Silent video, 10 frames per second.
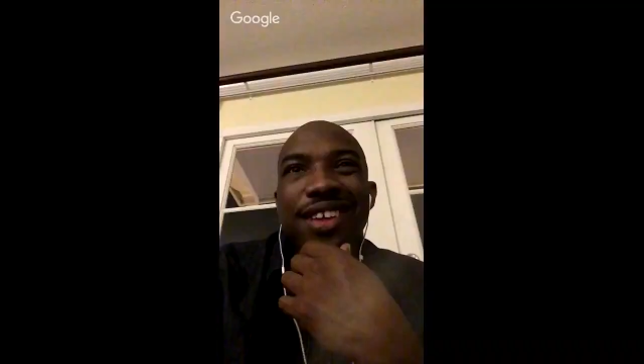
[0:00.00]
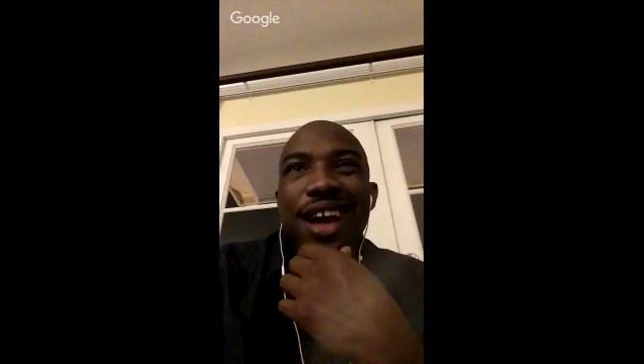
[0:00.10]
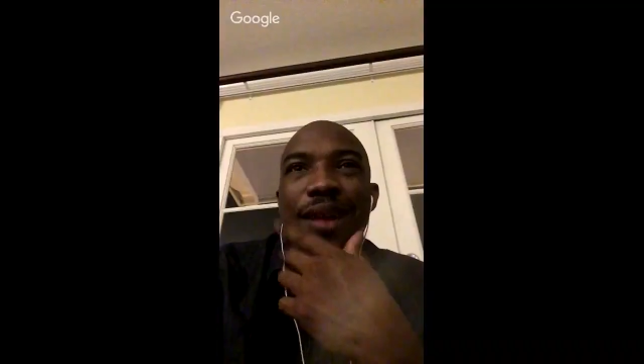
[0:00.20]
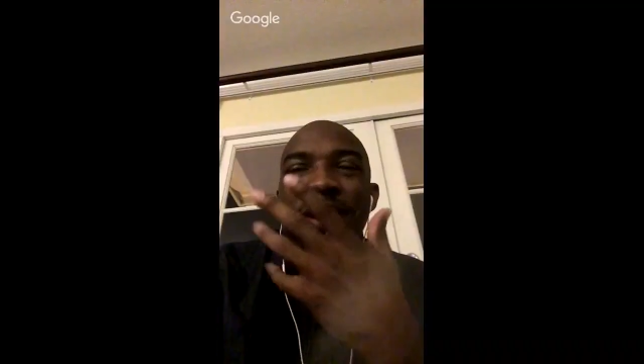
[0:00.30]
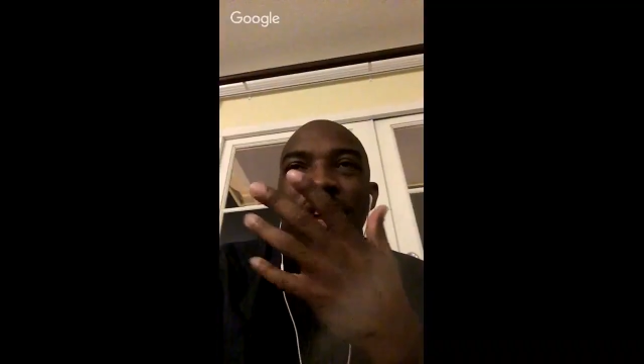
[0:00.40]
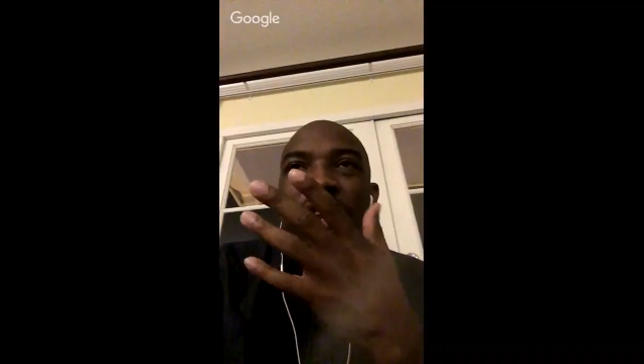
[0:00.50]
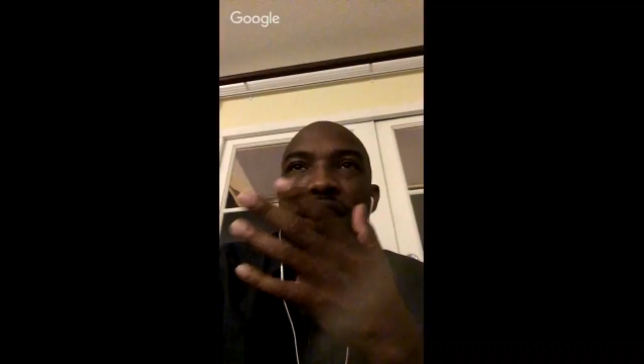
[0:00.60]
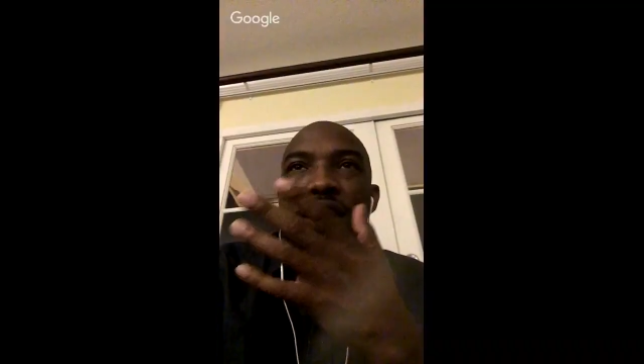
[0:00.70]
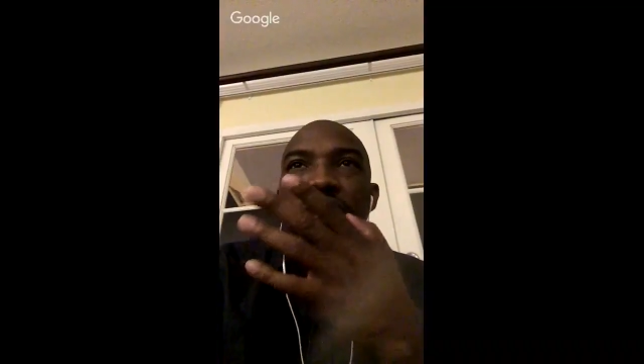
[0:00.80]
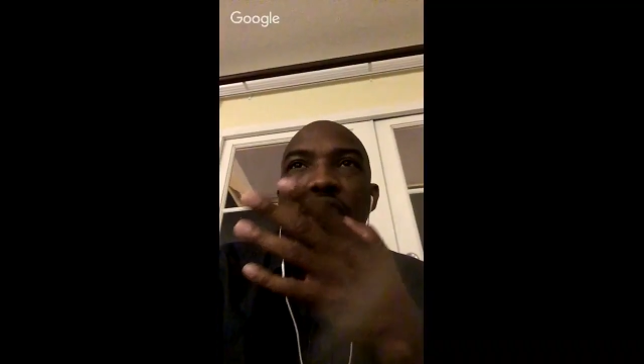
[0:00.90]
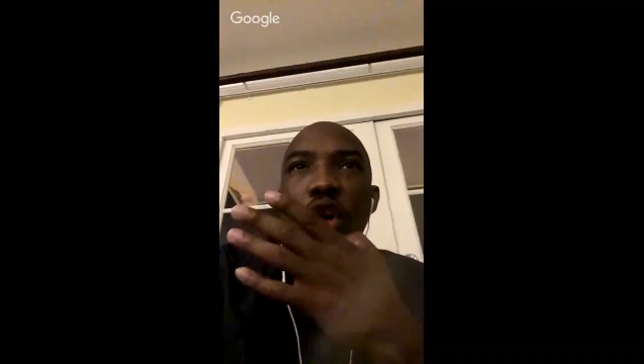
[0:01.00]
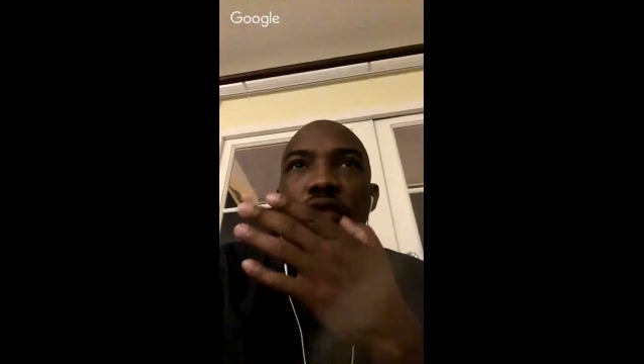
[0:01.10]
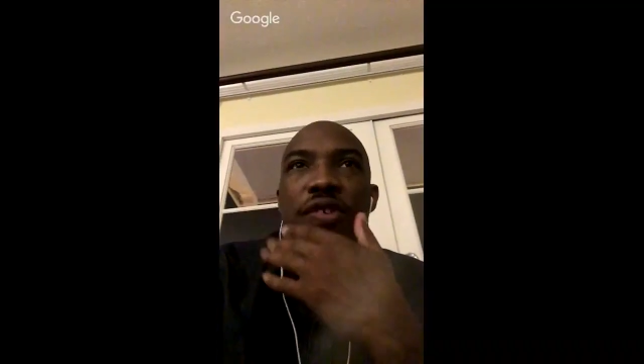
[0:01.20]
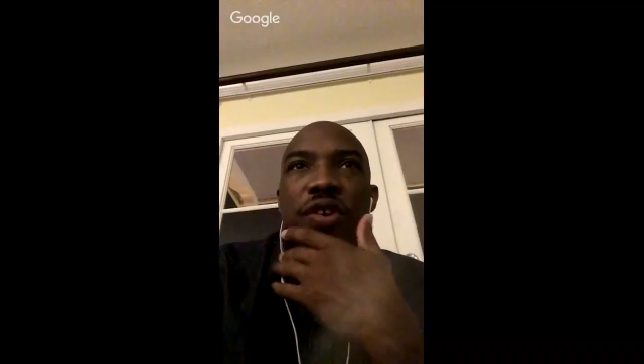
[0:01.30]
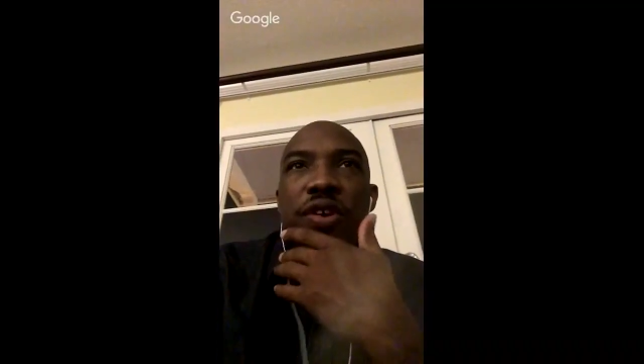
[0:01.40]
I'm a little
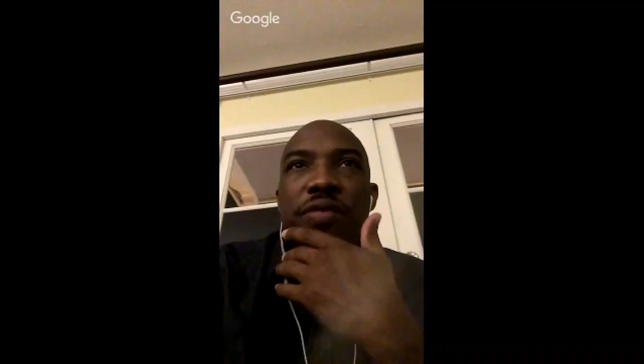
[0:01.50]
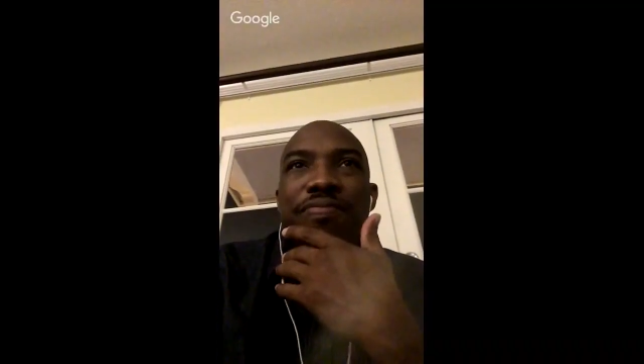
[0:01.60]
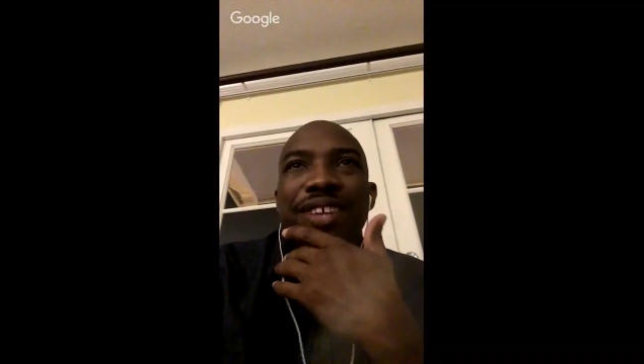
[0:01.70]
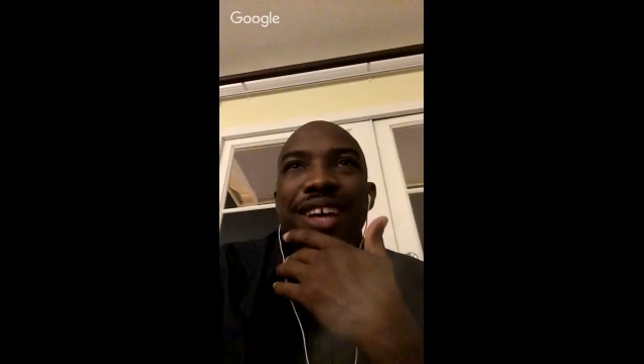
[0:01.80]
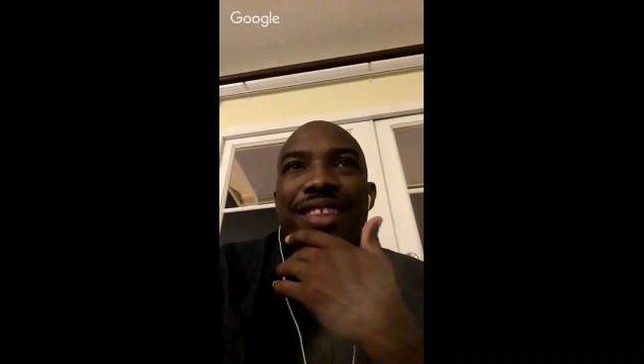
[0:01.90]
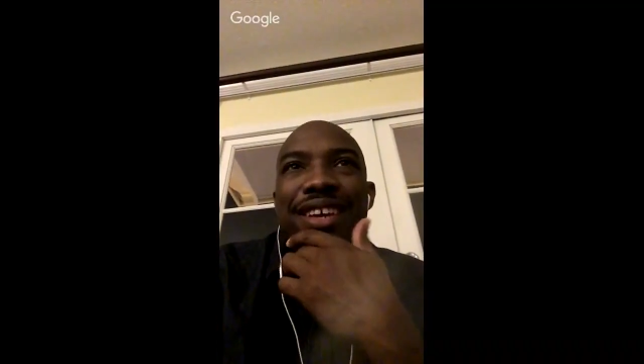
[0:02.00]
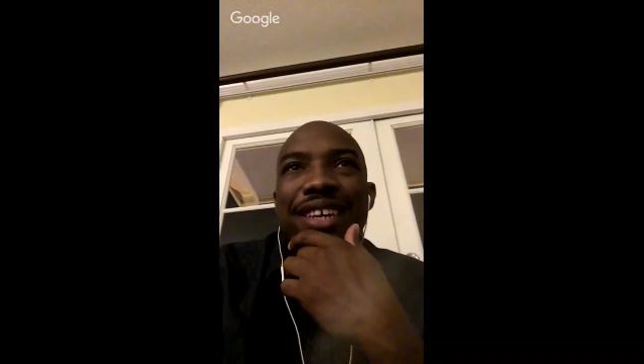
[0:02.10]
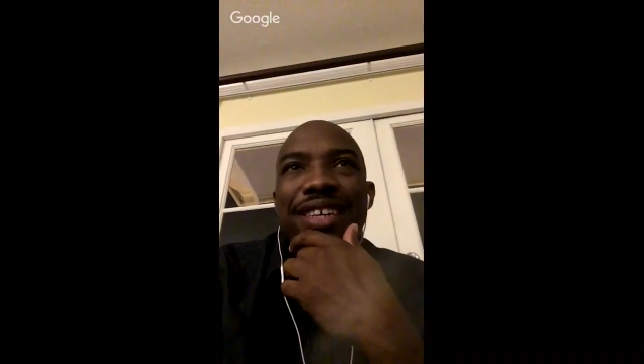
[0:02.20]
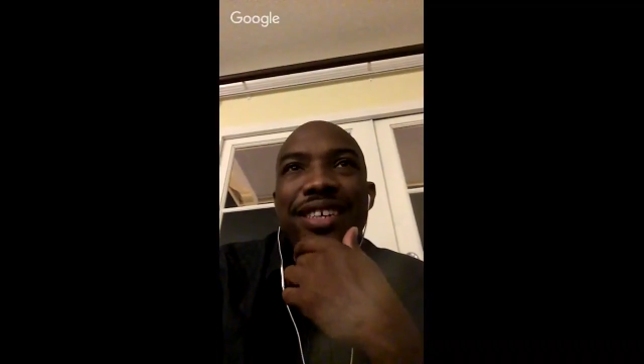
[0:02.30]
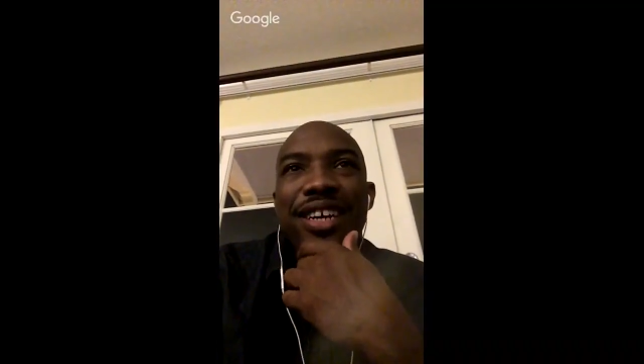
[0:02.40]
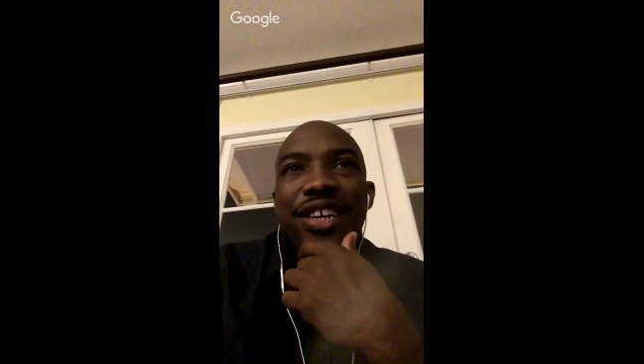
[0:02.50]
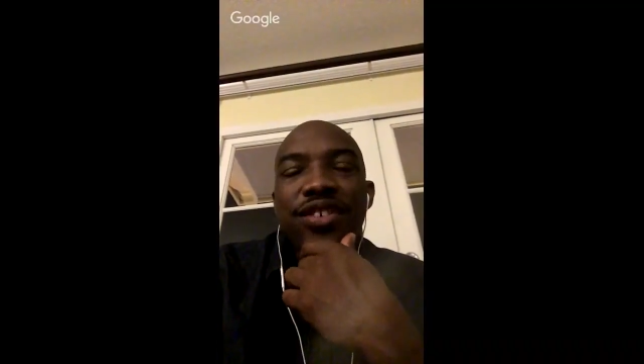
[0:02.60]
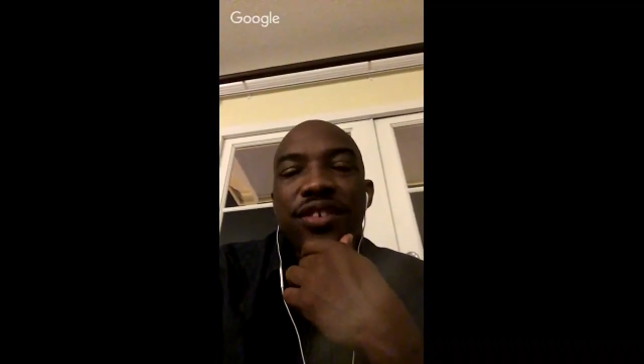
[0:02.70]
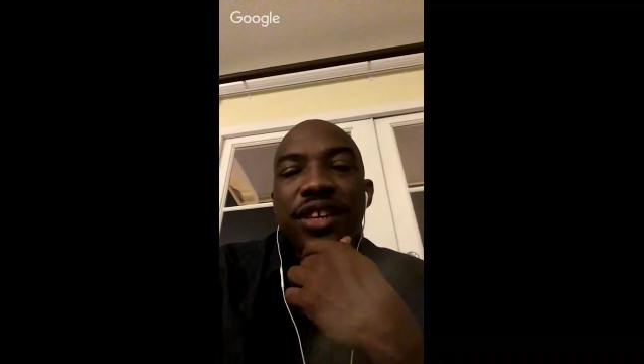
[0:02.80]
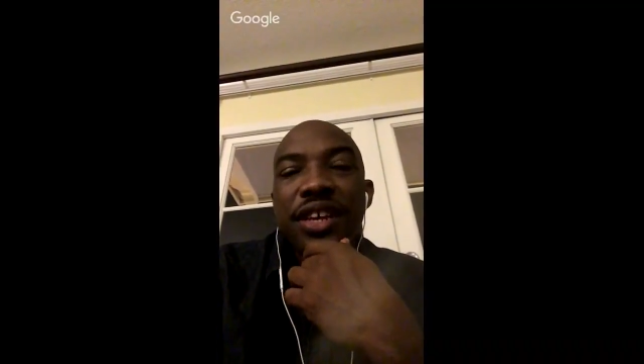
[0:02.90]
over. I think in this country
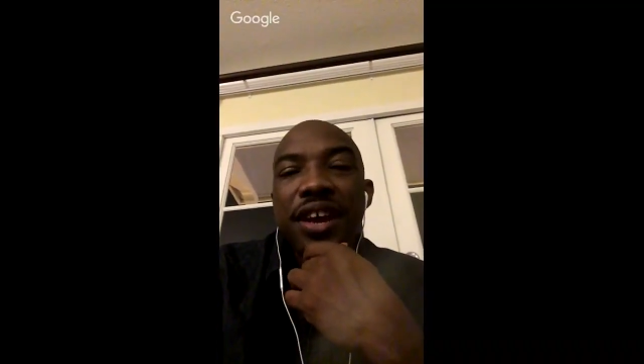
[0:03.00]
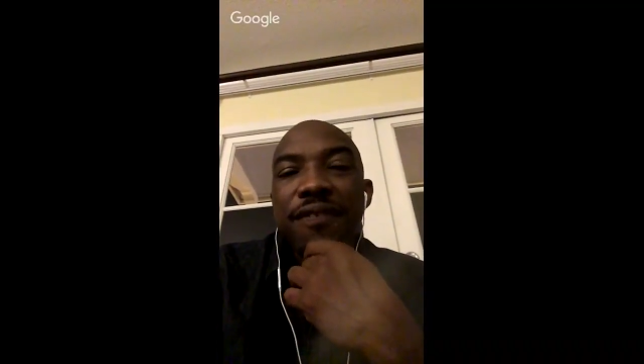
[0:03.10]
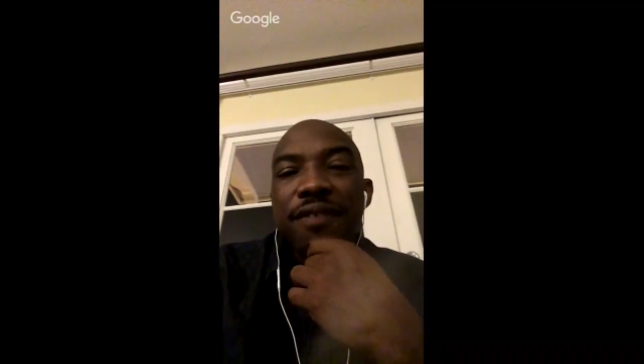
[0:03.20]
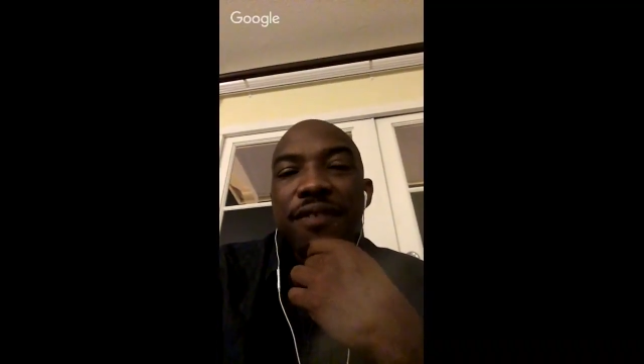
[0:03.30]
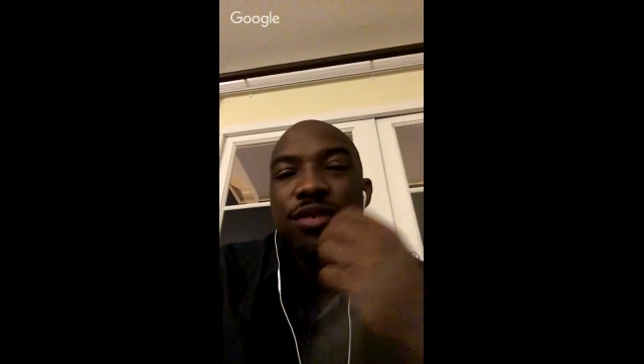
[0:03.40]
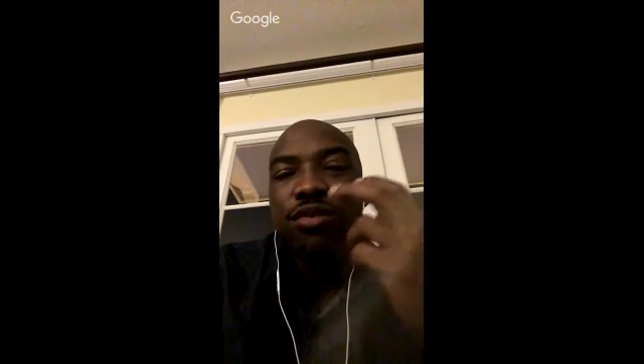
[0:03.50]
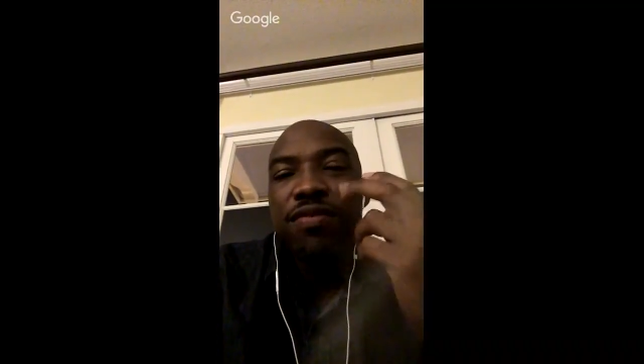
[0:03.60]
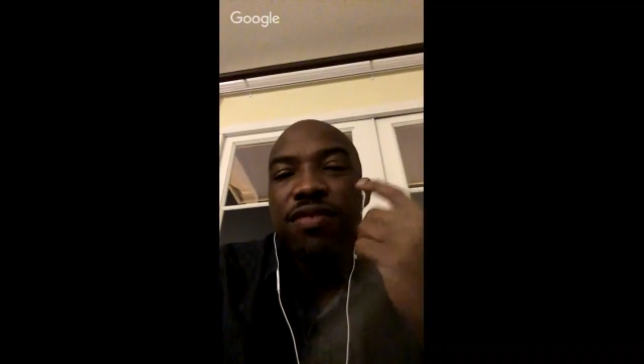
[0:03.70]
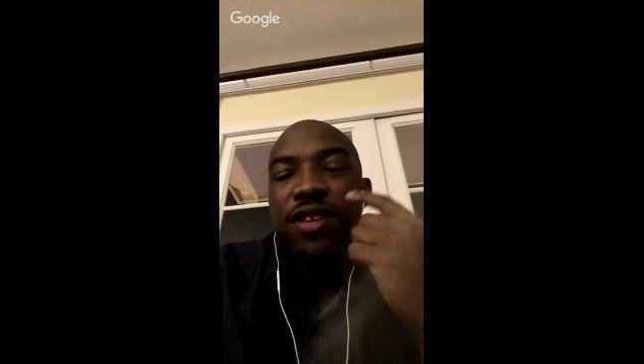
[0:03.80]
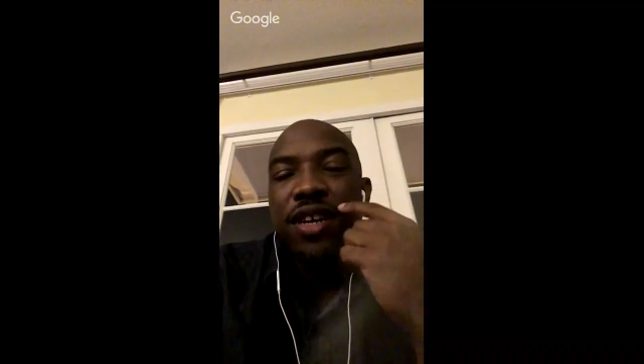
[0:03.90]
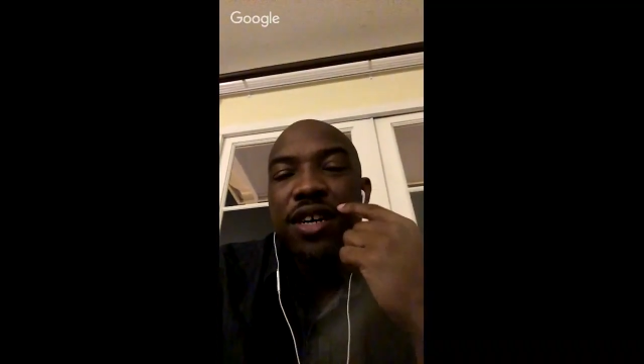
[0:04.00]
and in our field, we've done,